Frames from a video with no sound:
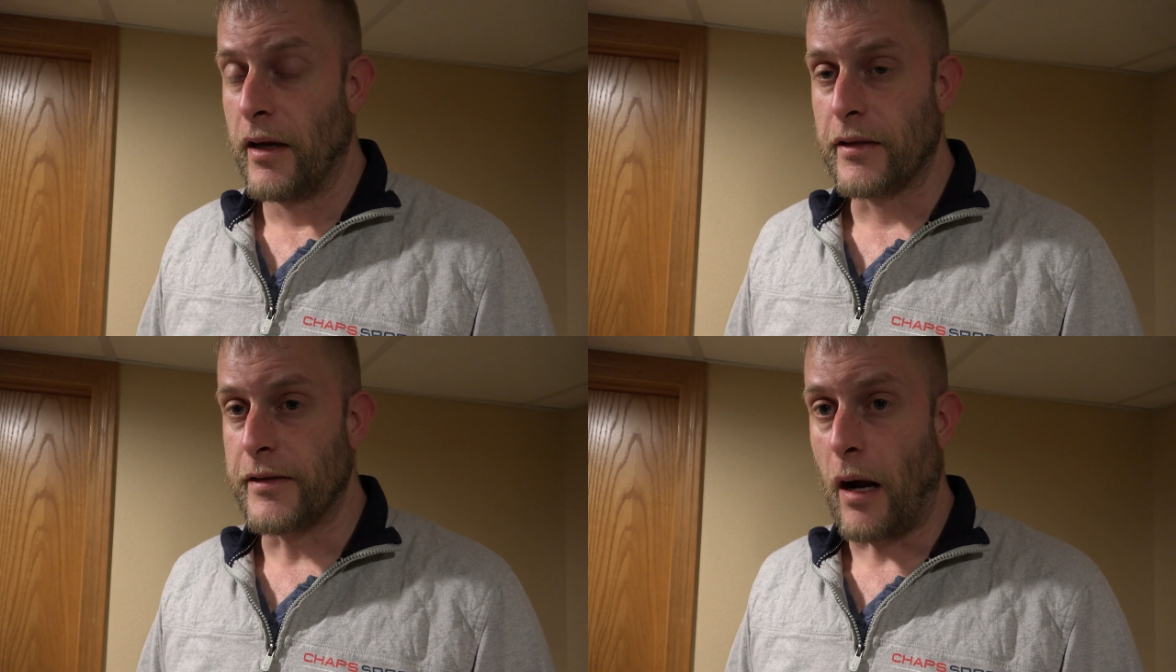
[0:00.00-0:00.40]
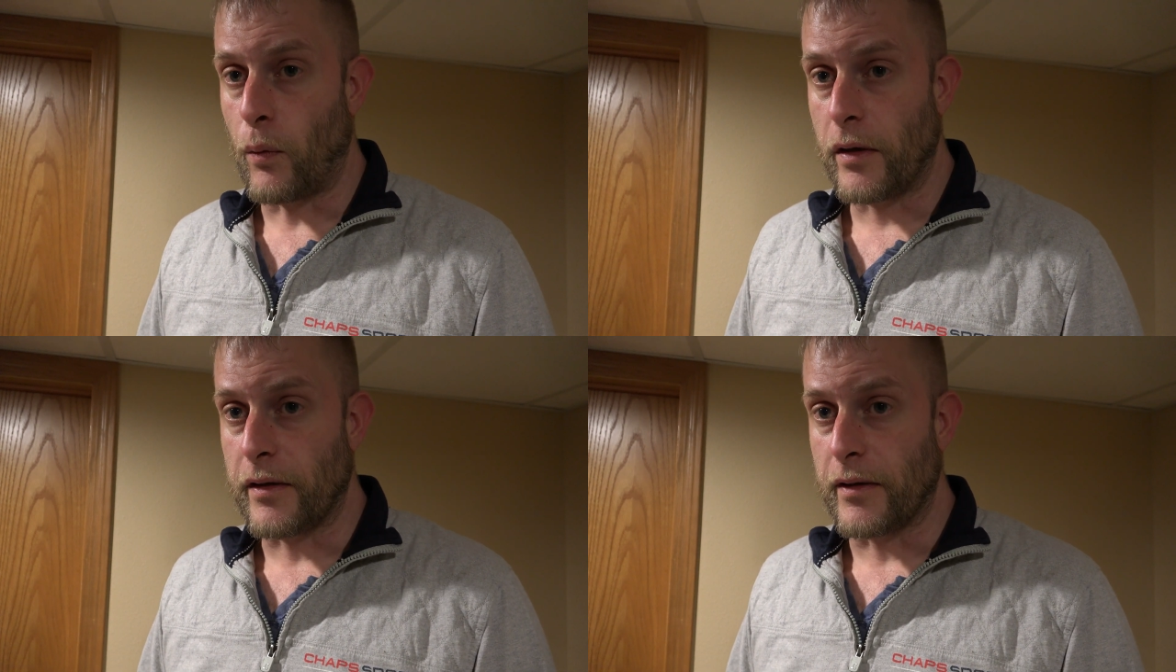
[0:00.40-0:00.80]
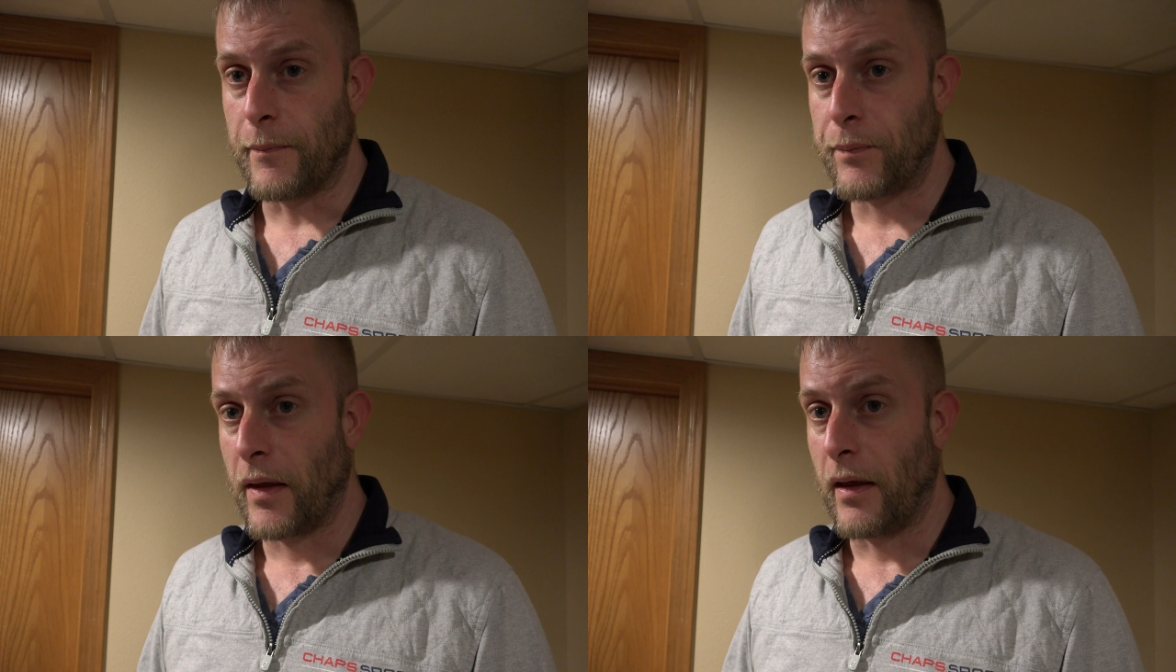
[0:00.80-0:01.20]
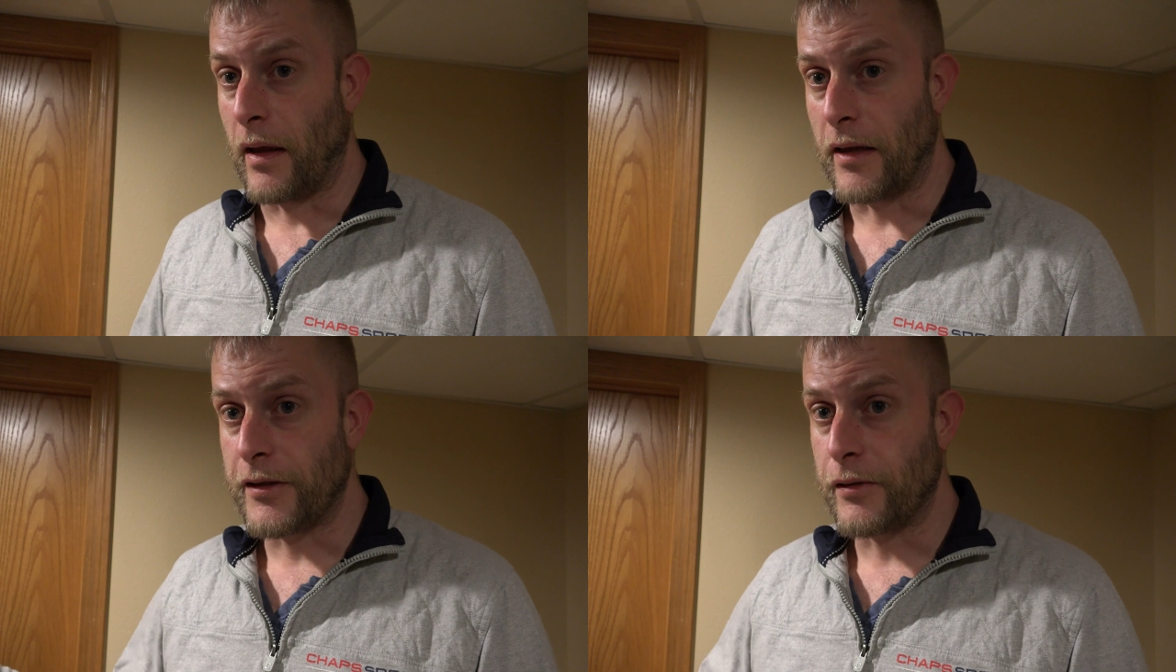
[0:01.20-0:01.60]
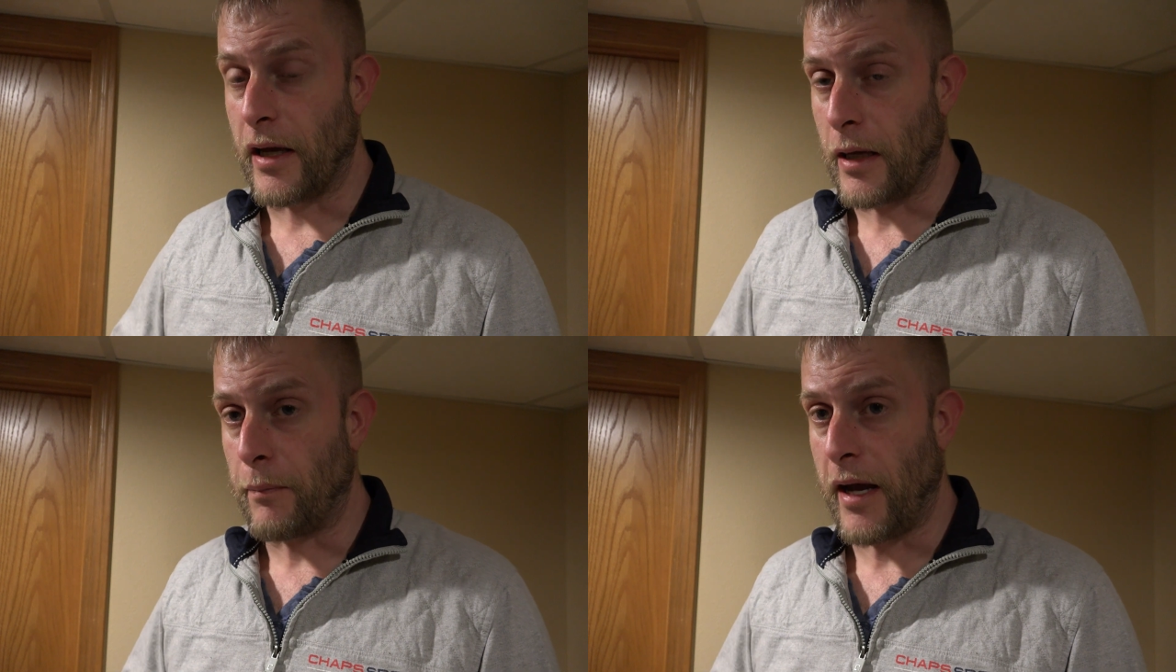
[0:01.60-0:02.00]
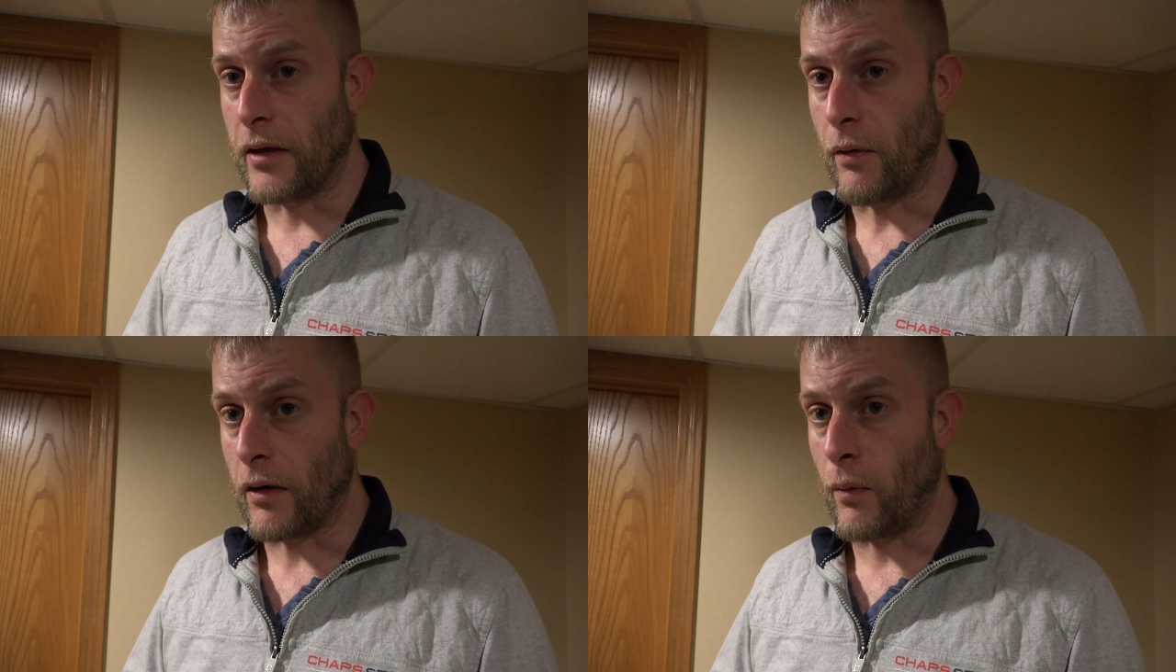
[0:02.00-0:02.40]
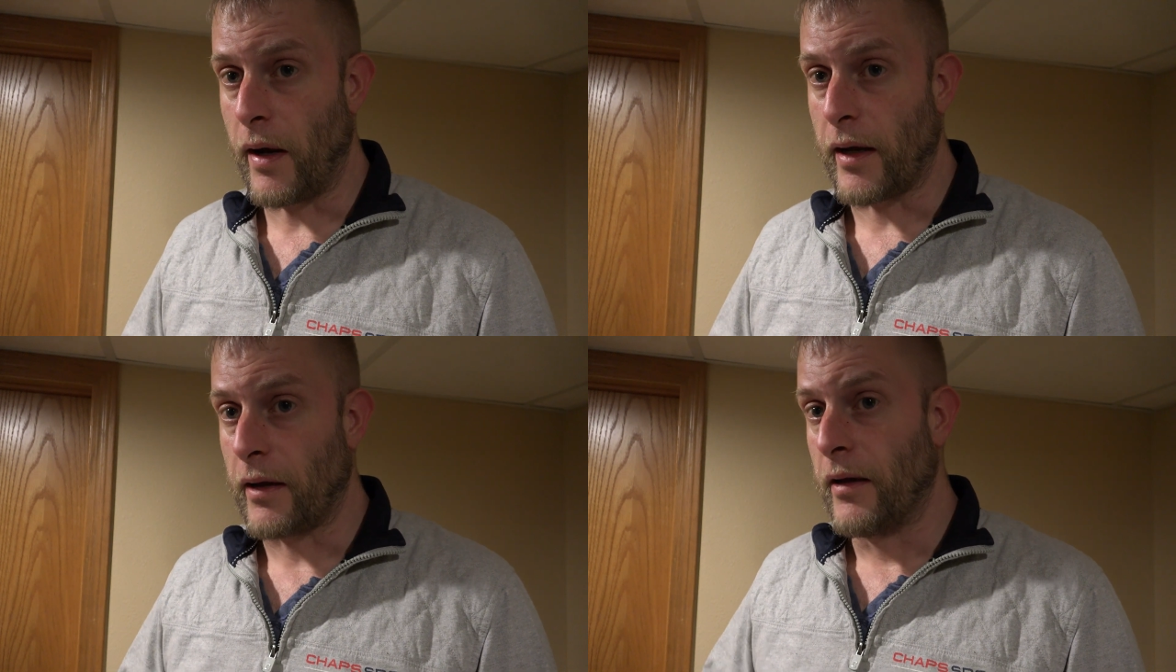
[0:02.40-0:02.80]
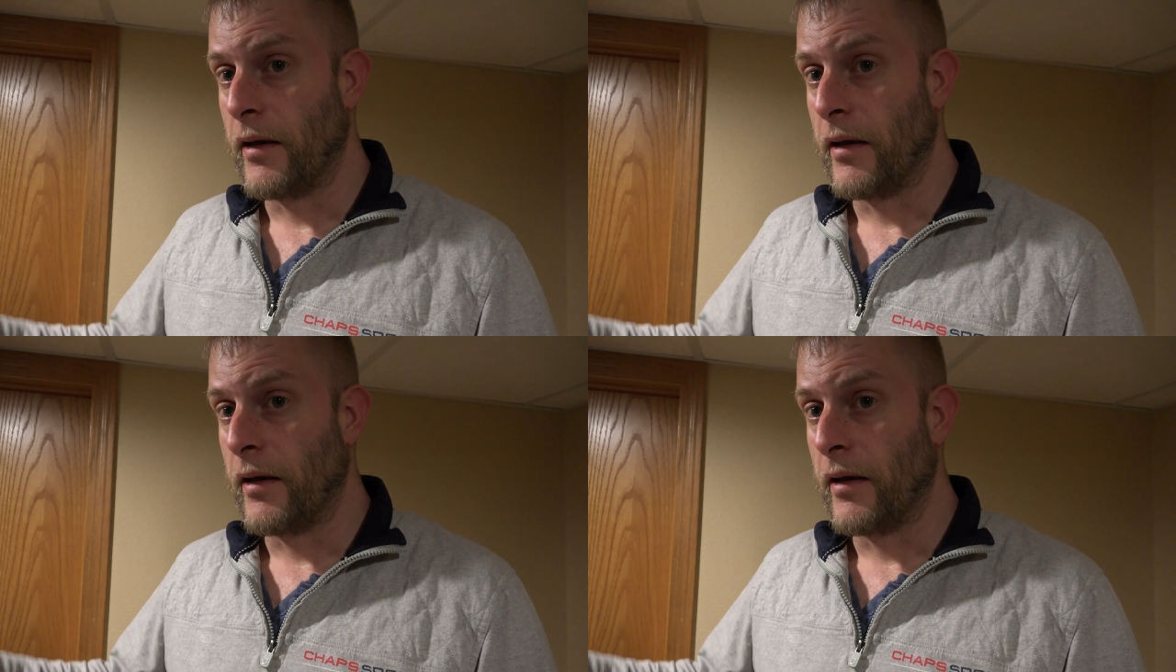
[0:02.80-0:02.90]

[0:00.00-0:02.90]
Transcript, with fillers: It's not worth it unless you're getting paid right away.